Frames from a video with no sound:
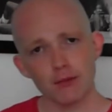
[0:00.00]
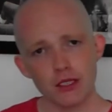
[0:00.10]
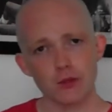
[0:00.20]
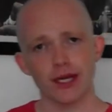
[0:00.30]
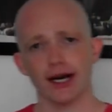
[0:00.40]
people
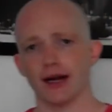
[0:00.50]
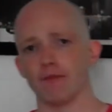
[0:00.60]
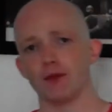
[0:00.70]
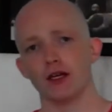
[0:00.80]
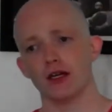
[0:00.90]
as we
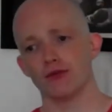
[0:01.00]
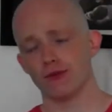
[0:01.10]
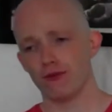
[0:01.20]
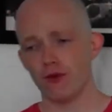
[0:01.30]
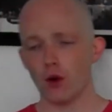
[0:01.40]
can from
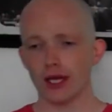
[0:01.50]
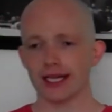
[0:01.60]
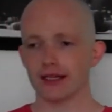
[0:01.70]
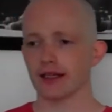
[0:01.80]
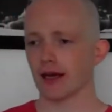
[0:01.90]
falling
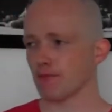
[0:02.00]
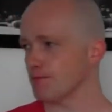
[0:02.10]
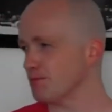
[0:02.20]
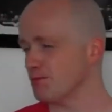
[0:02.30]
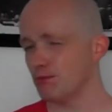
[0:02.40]
into that
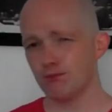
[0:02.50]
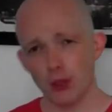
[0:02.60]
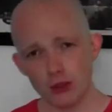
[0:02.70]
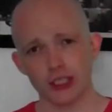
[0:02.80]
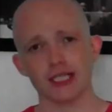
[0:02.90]

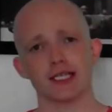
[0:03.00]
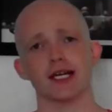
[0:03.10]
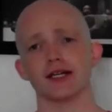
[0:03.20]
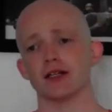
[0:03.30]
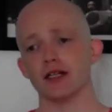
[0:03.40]
bullshit
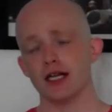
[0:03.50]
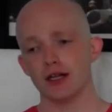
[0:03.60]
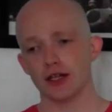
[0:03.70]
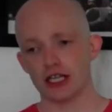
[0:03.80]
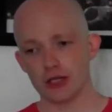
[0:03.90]
cycle
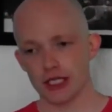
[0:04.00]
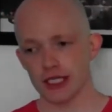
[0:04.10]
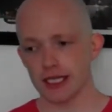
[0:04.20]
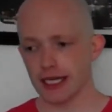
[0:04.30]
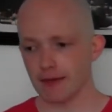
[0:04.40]
that you
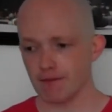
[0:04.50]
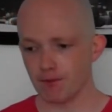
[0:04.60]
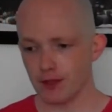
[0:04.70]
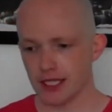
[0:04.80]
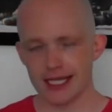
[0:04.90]
see in
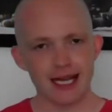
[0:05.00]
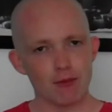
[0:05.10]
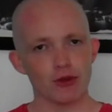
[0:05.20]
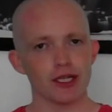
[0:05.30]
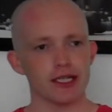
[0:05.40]

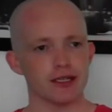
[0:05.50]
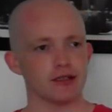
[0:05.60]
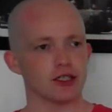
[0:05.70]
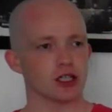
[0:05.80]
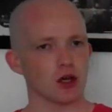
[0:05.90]

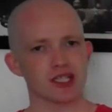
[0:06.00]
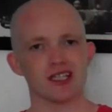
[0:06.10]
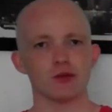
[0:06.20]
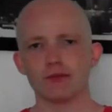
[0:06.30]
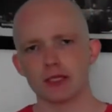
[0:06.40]
celebrity
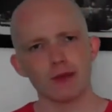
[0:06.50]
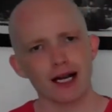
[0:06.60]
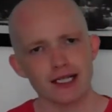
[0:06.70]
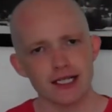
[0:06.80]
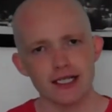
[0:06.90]
glossy women's
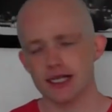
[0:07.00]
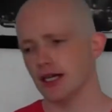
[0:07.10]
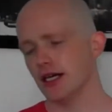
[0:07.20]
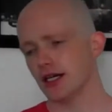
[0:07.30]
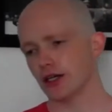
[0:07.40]
magazines,
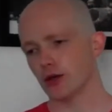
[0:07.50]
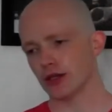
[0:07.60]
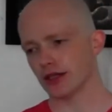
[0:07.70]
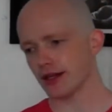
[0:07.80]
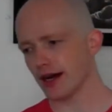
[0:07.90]
you know,
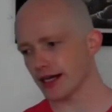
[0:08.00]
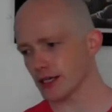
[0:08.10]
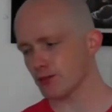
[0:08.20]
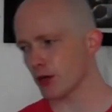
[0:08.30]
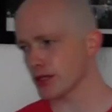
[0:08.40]
with the diets
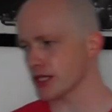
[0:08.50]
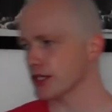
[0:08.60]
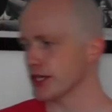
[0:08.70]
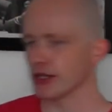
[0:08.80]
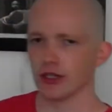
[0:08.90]
promising
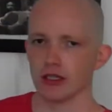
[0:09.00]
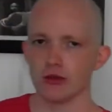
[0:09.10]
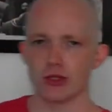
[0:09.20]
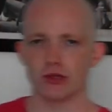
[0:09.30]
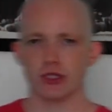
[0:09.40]
that you're going to
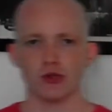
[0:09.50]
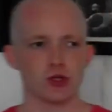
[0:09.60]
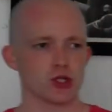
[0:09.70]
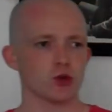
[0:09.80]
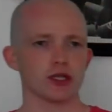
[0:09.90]
lose 2
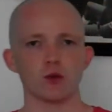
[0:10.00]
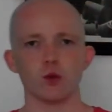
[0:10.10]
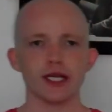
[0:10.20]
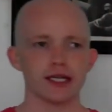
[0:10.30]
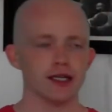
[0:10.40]
stone in a
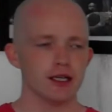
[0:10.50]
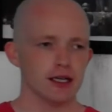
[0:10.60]
week,